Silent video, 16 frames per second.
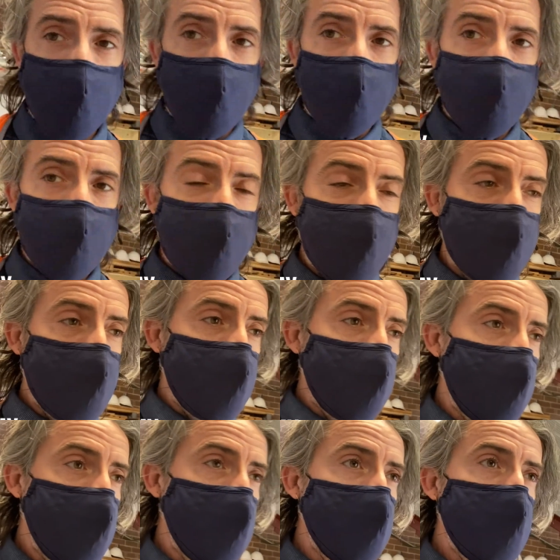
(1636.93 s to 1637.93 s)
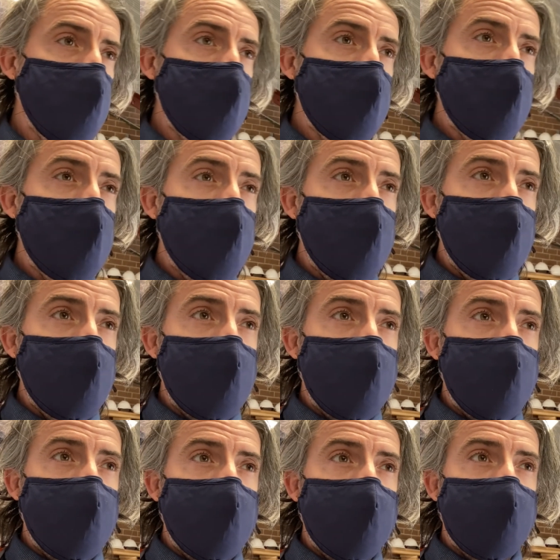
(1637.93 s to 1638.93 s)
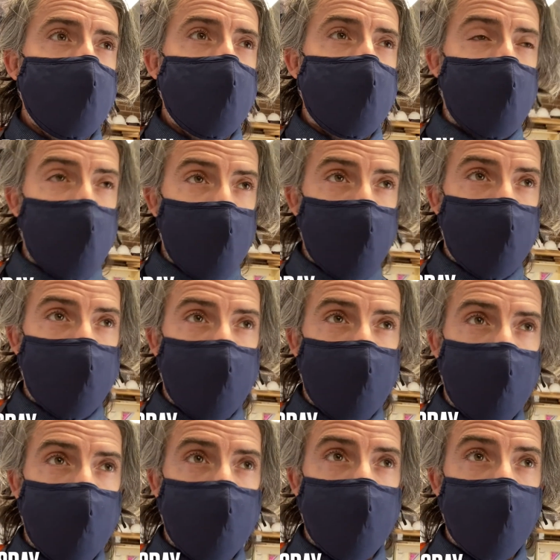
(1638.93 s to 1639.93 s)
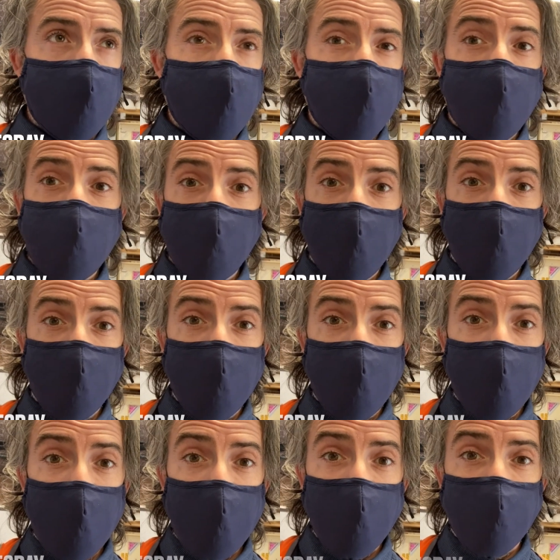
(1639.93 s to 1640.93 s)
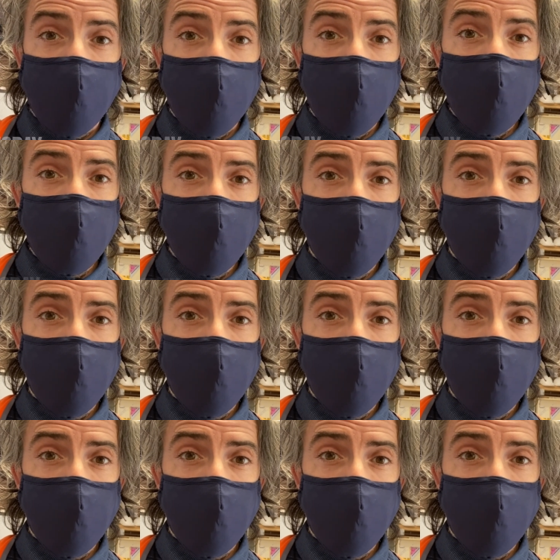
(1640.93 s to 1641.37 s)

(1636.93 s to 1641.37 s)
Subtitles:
Year 11. Class wasn't completely full,